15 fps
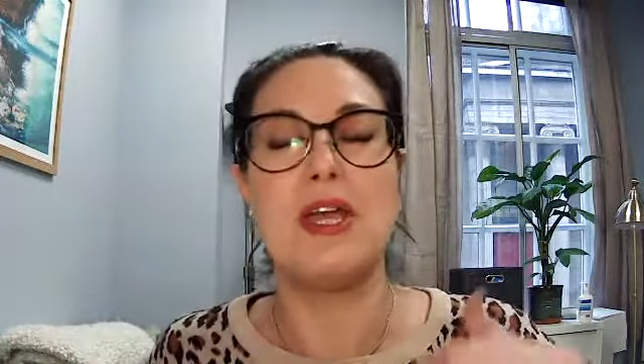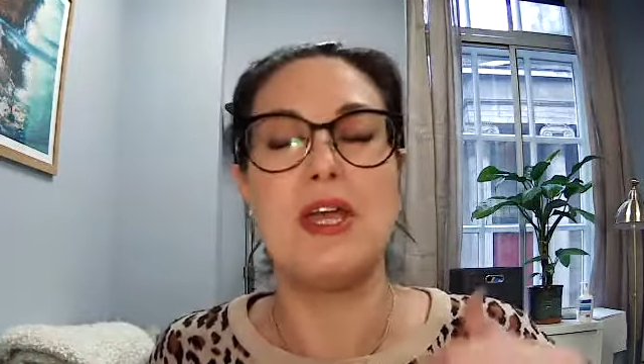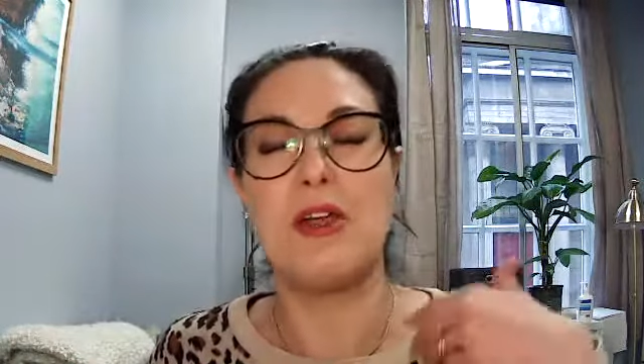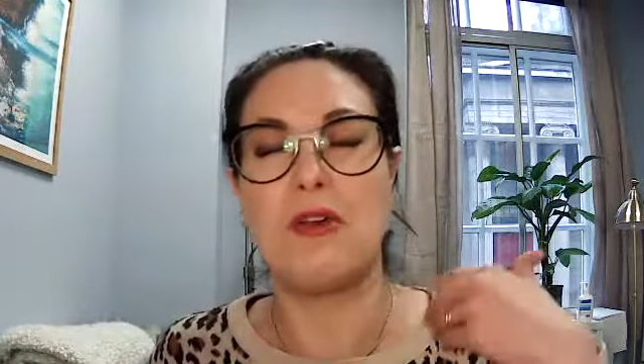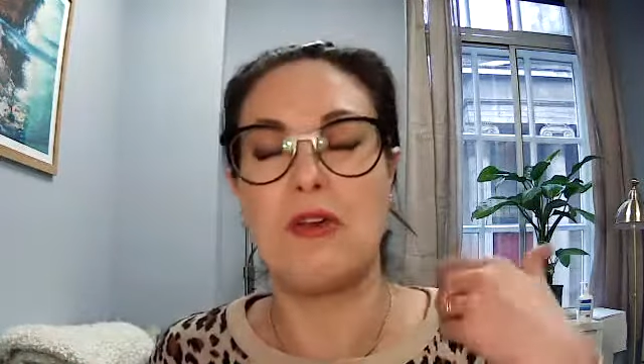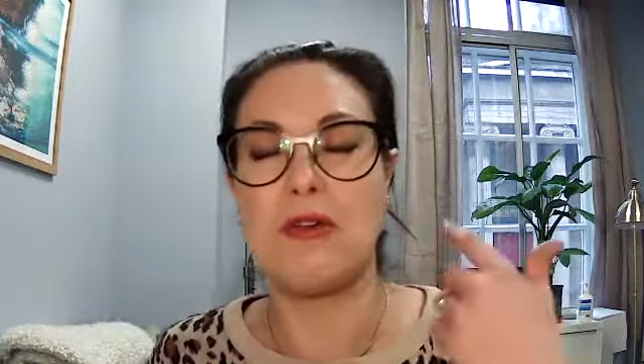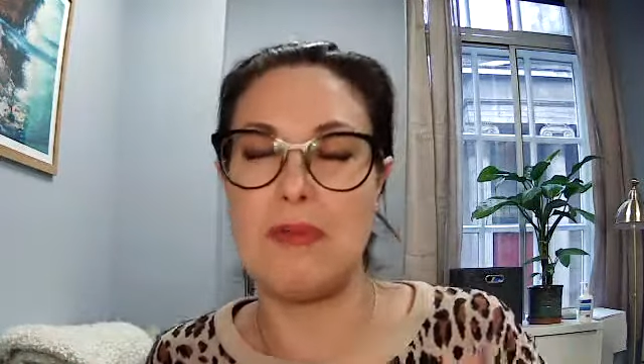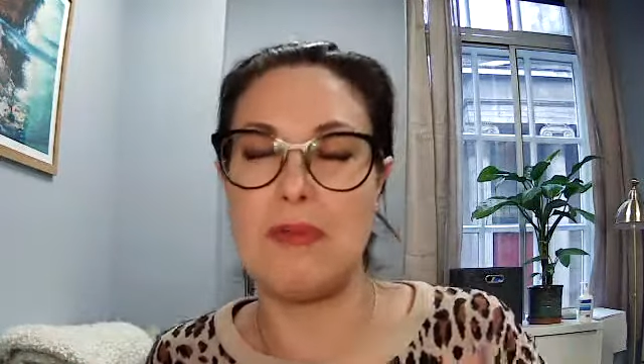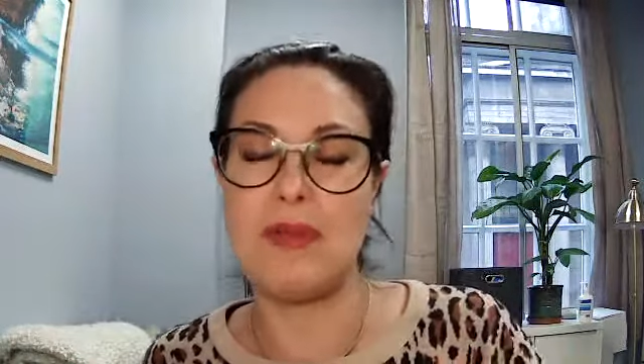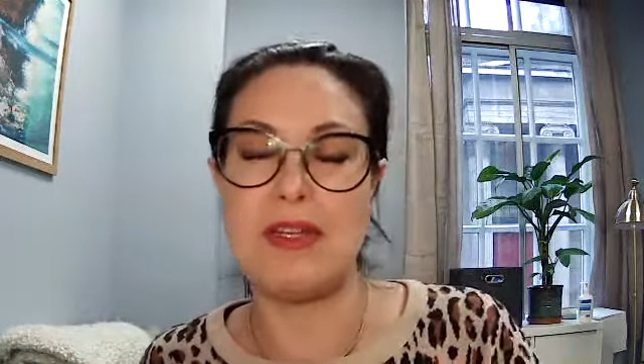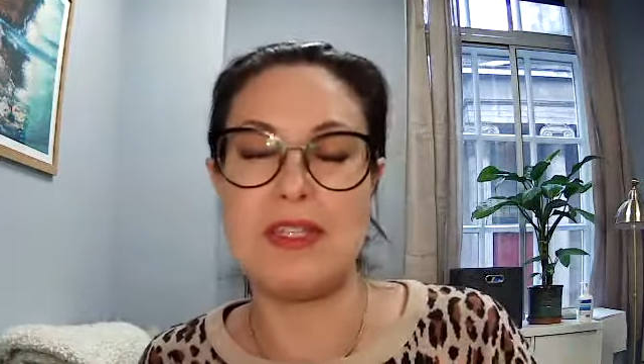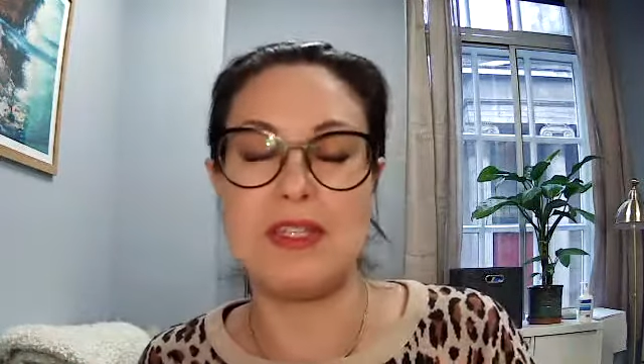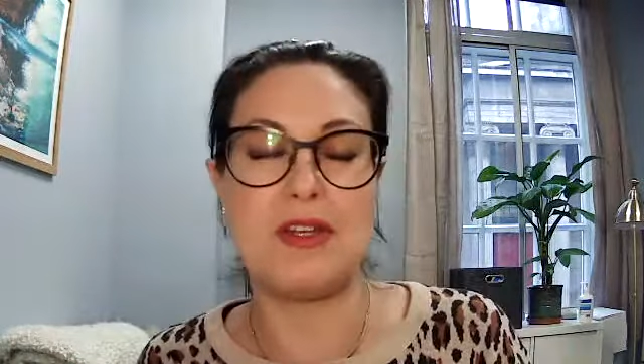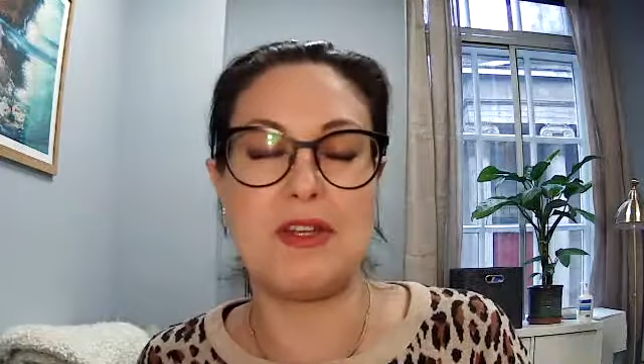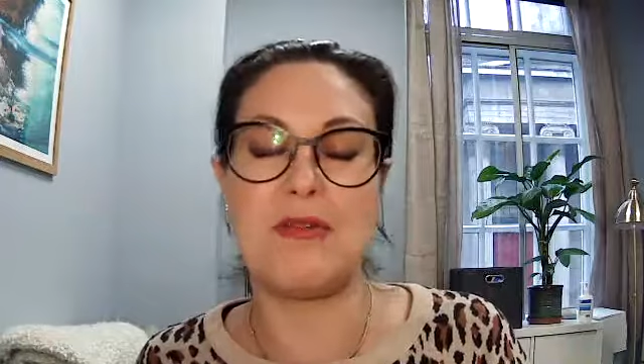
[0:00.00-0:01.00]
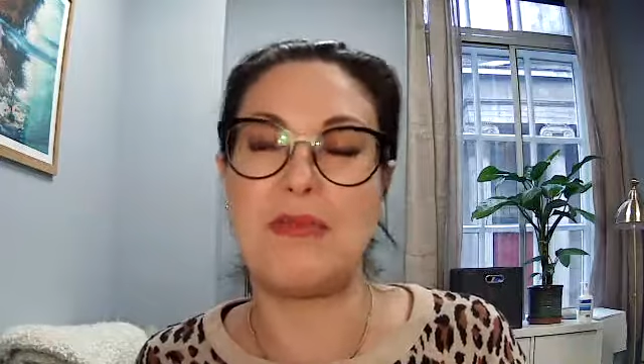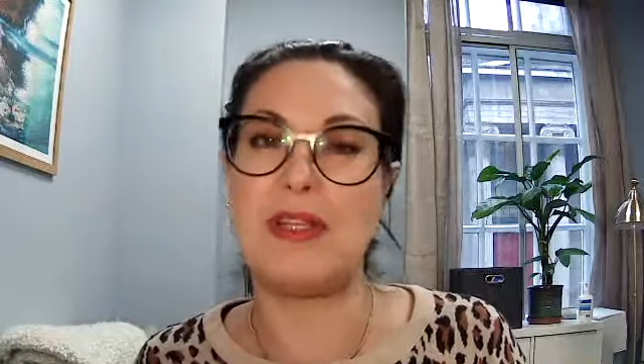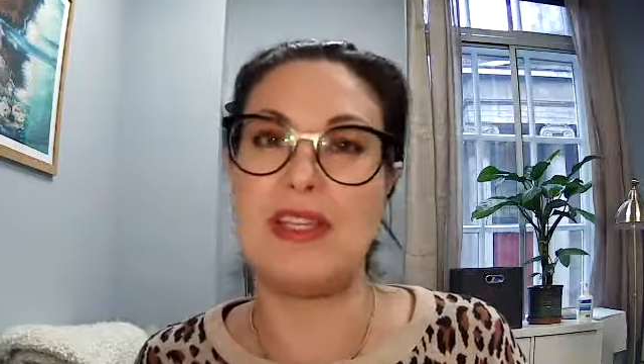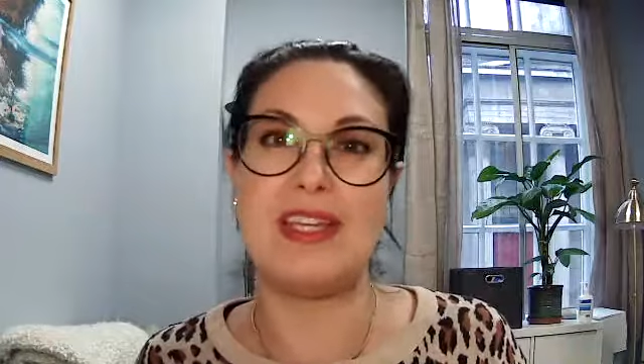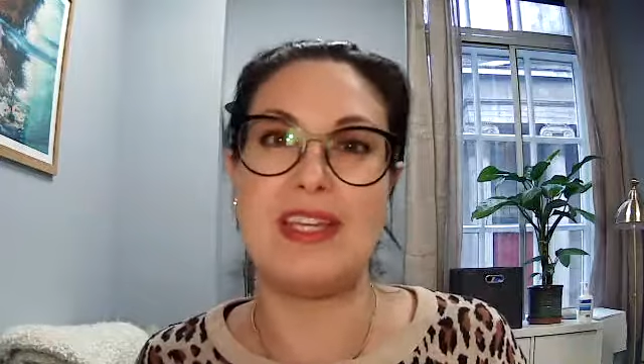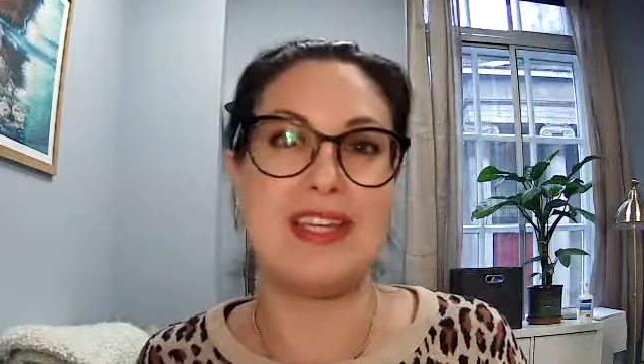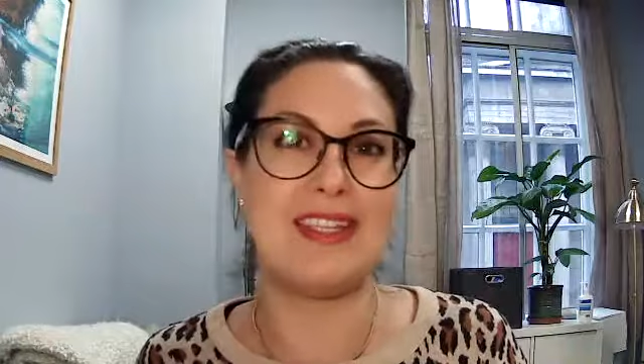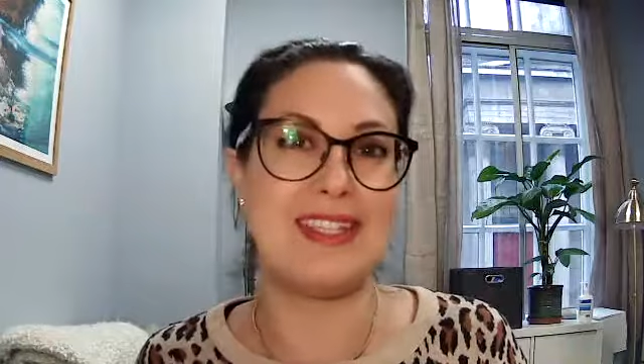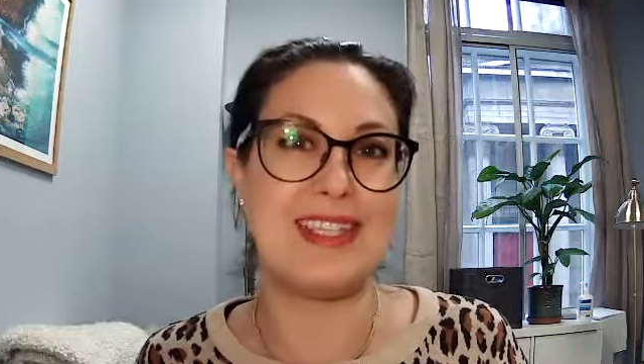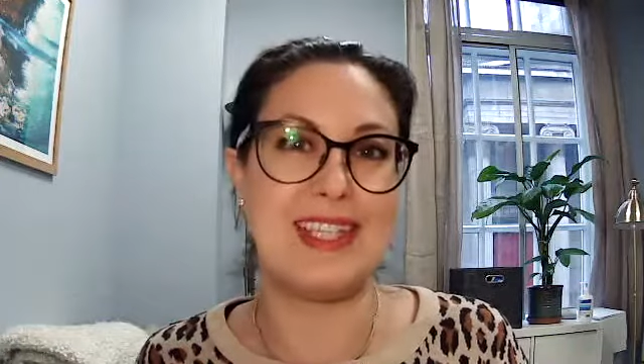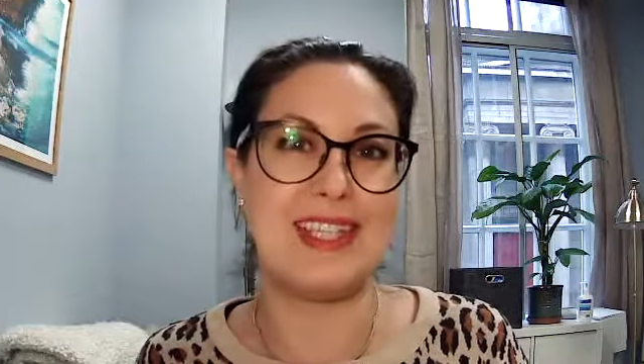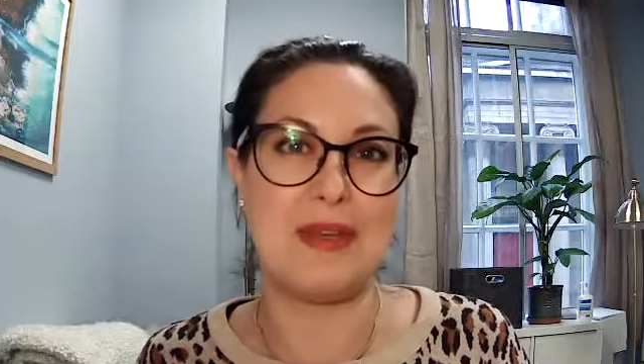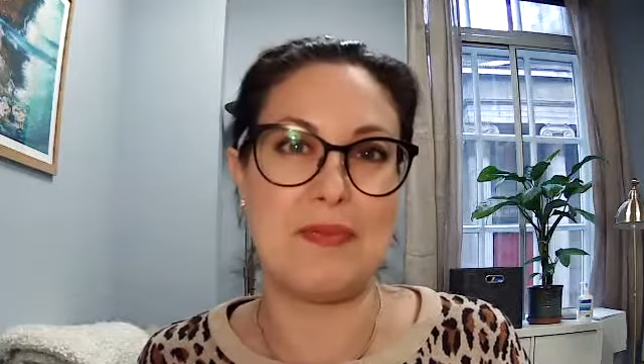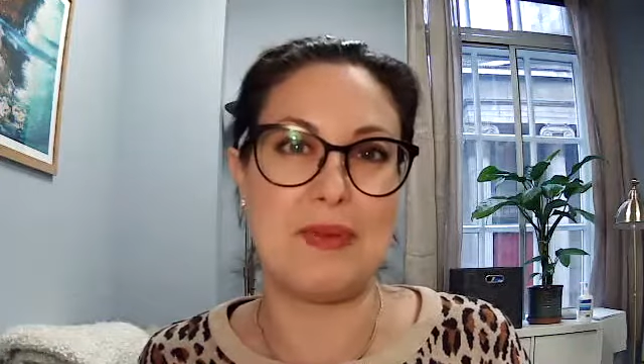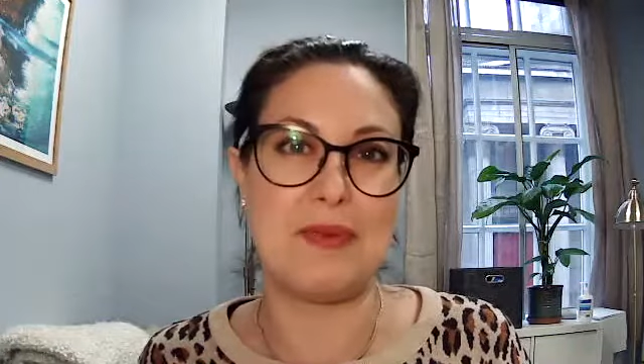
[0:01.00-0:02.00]
creep into your ability to
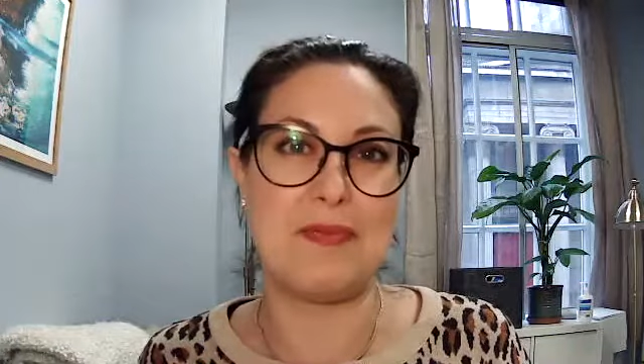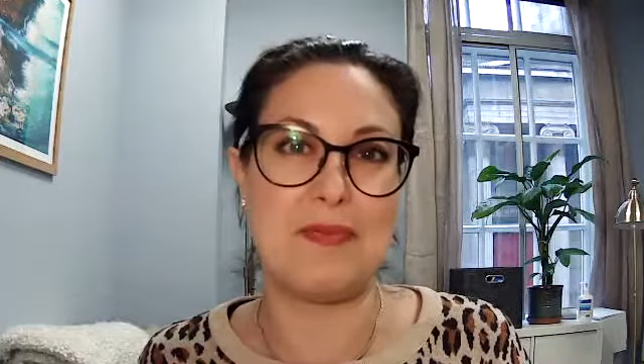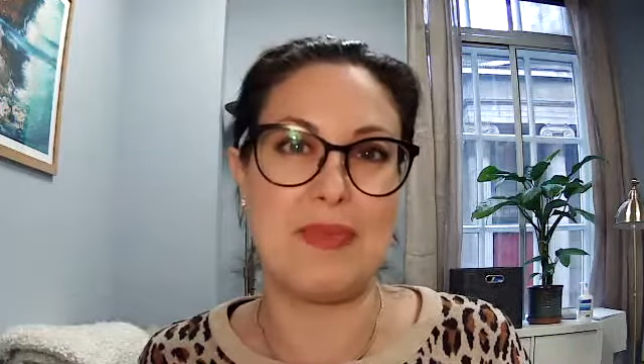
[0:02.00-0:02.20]
sleep,